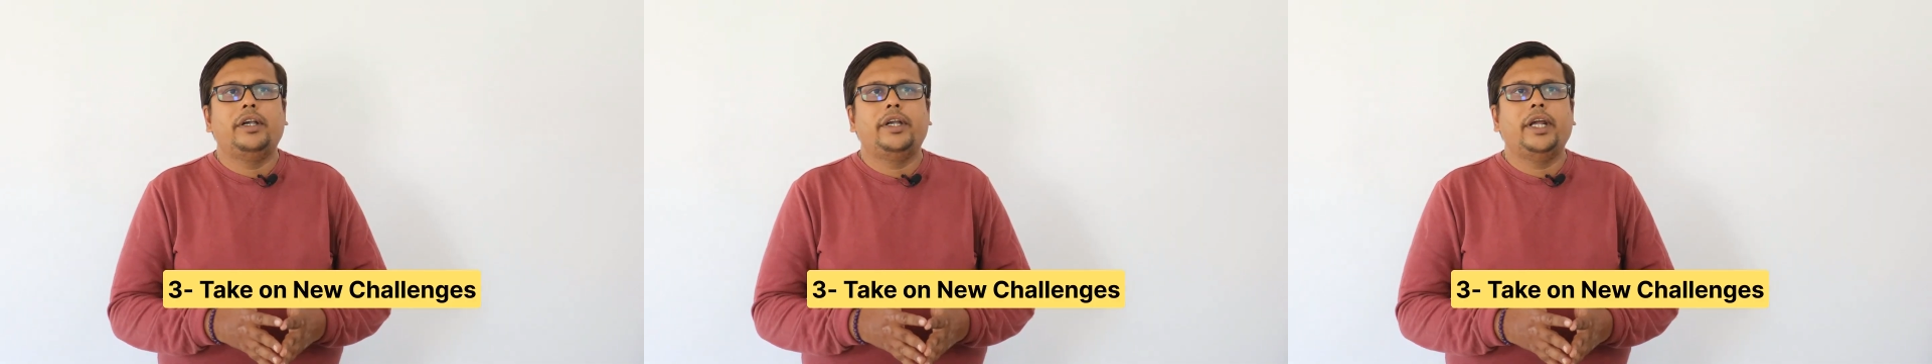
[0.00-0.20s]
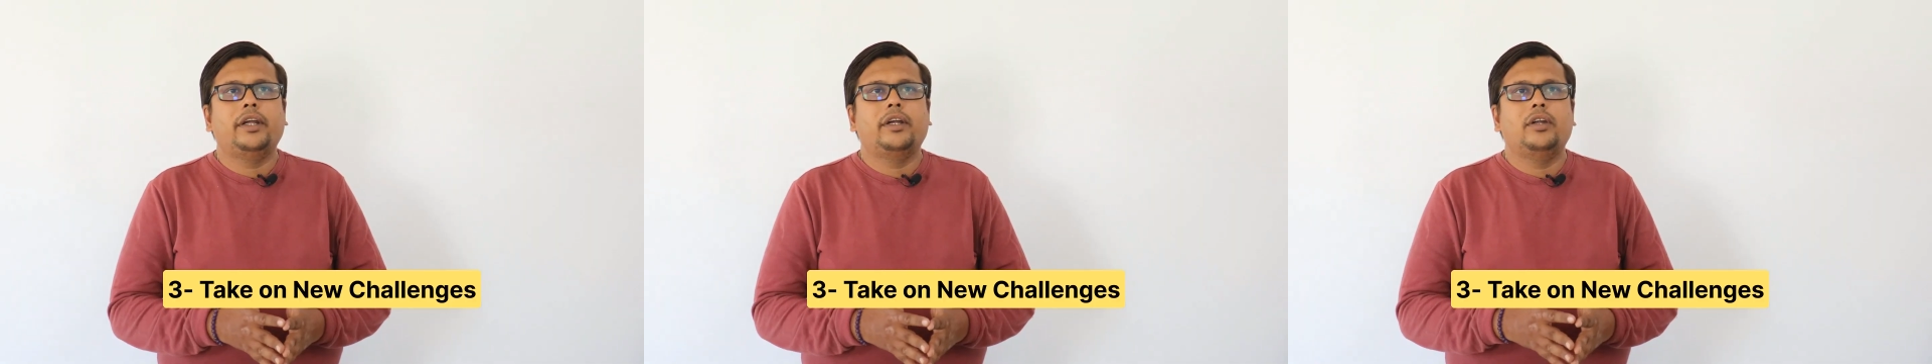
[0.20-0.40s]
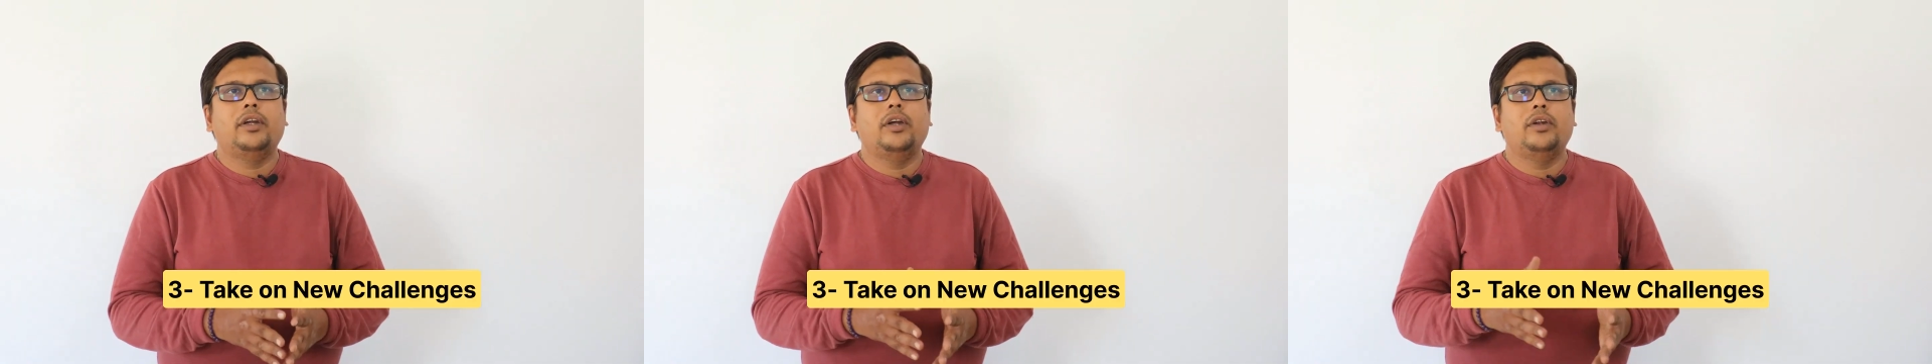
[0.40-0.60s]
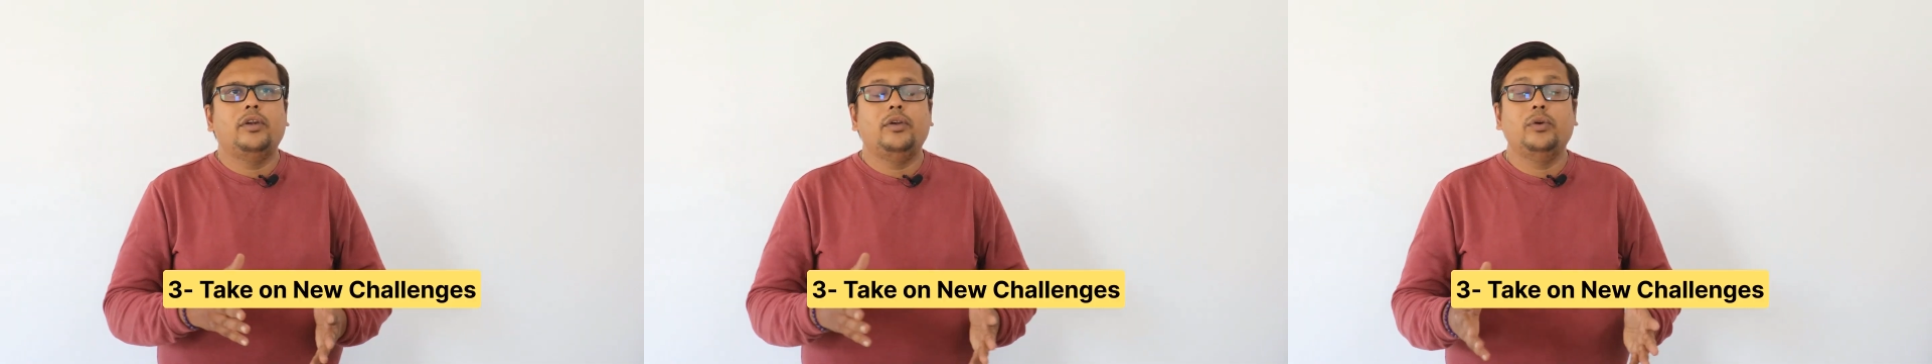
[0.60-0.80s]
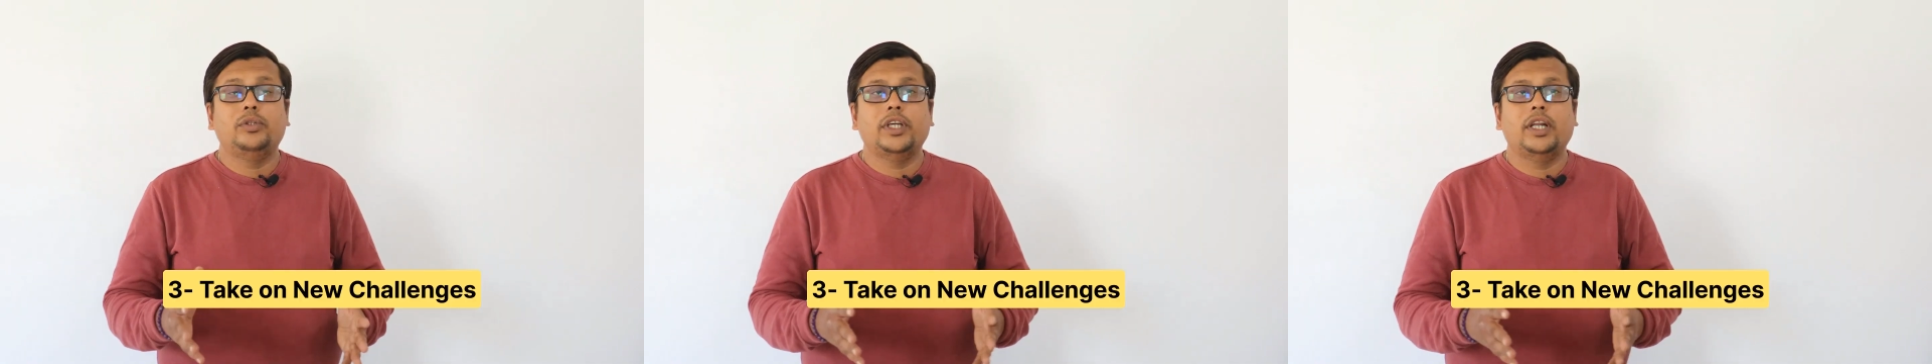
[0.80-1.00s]
take
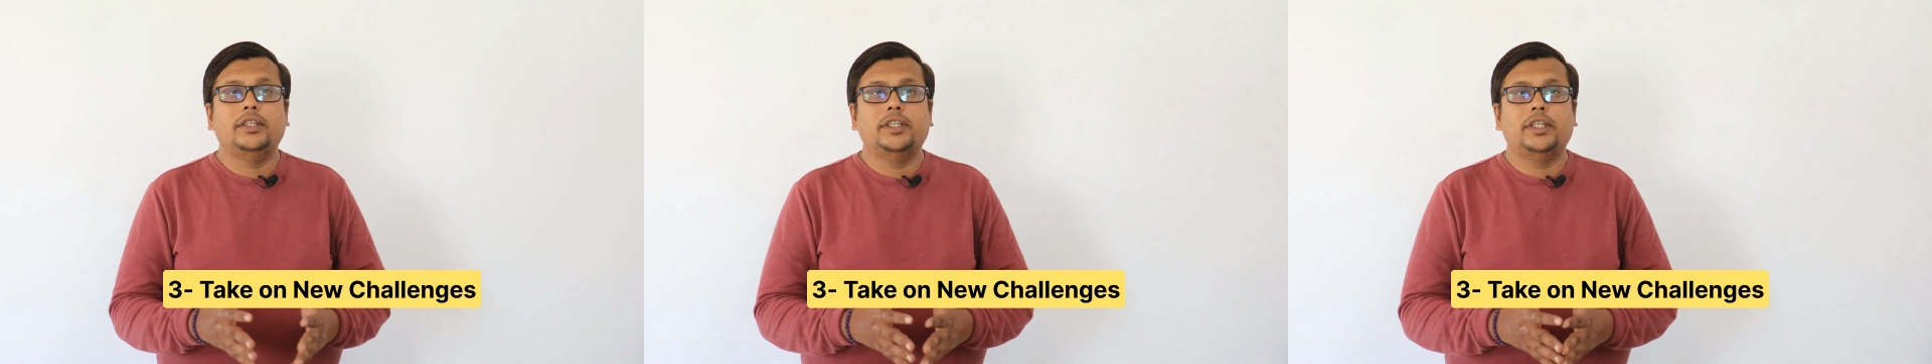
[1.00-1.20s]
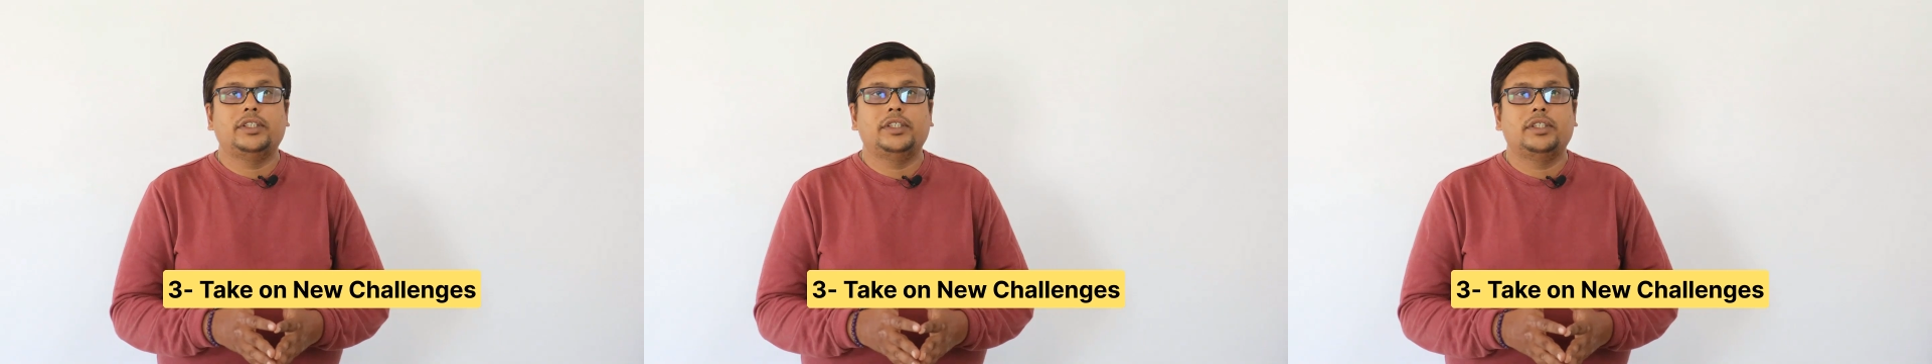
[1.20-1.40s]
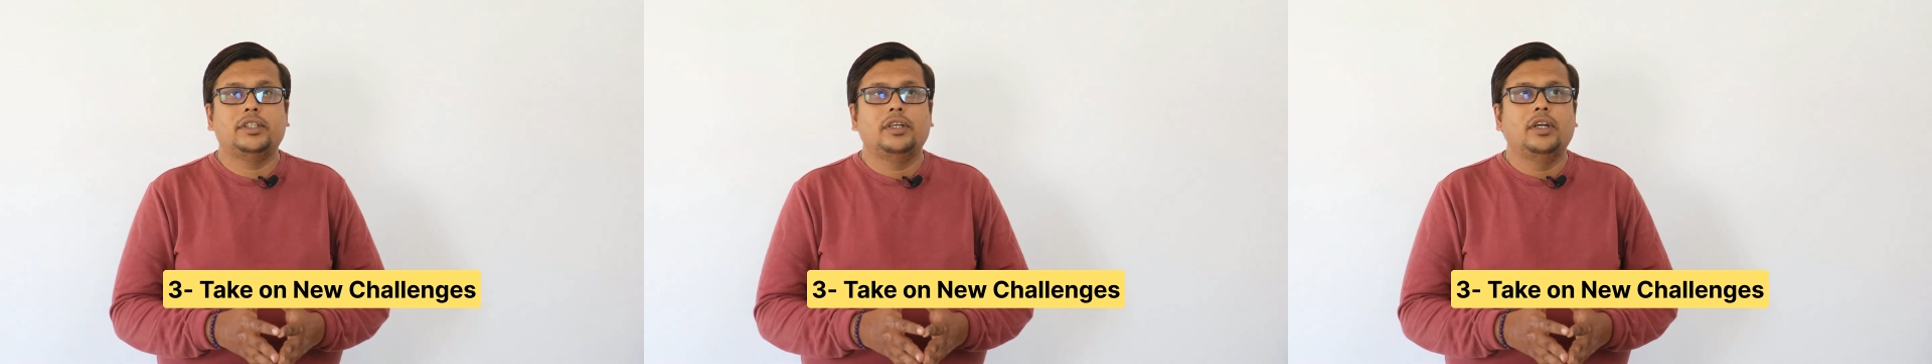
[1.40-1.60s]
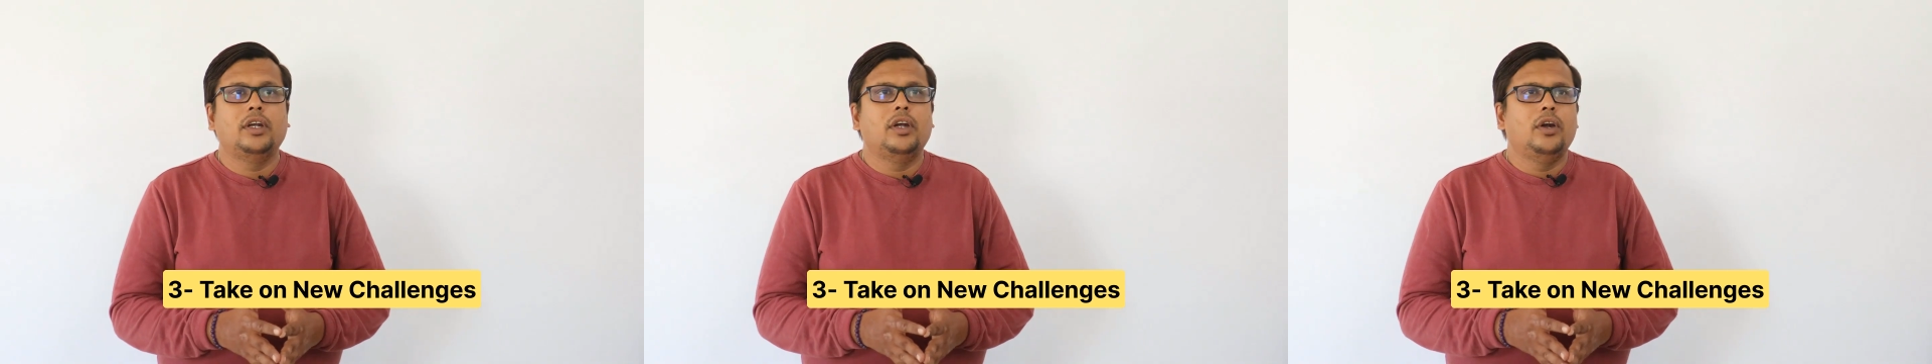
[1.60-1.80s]
new challenges.